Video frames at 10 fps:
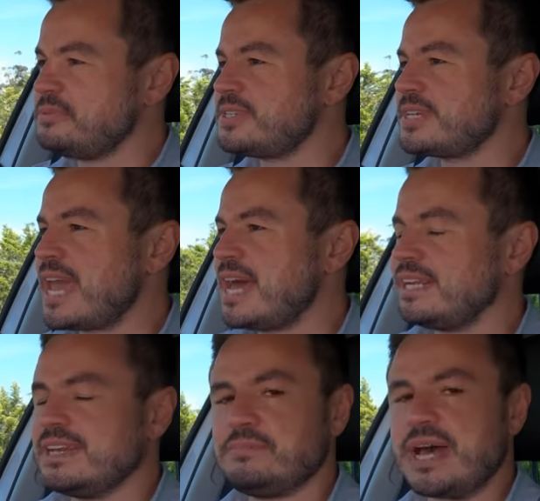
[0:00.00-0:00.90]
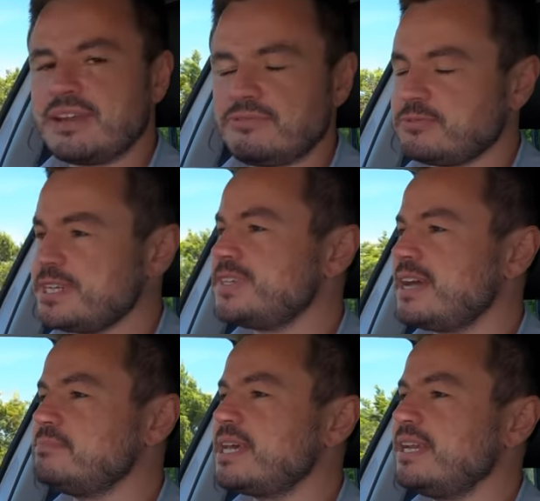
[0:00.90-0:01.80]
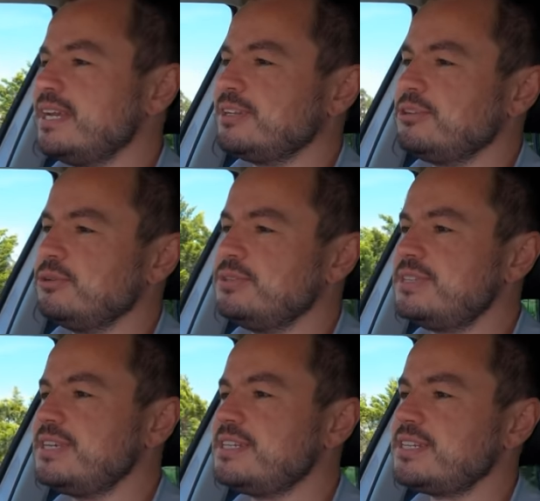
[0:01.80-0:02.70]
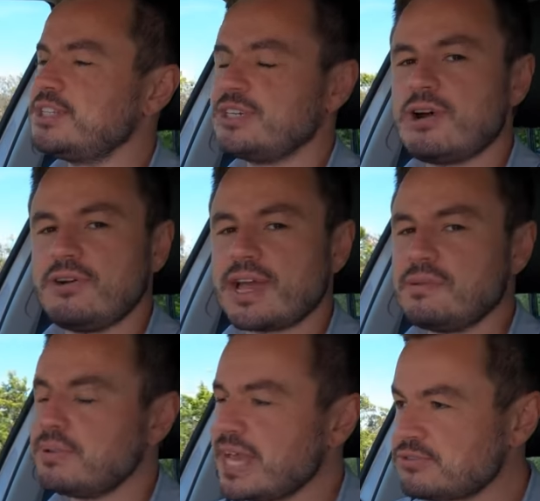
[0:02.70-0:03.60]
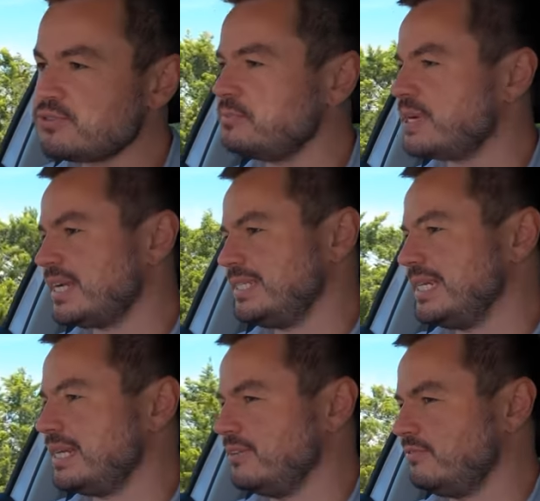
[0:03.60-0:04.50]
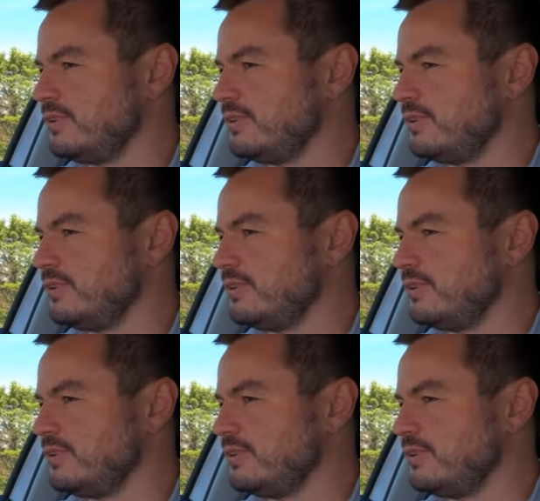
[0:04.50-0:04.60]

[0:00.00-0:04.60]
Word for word: Scout, and part of the recent update includes the addition of a petrol particulate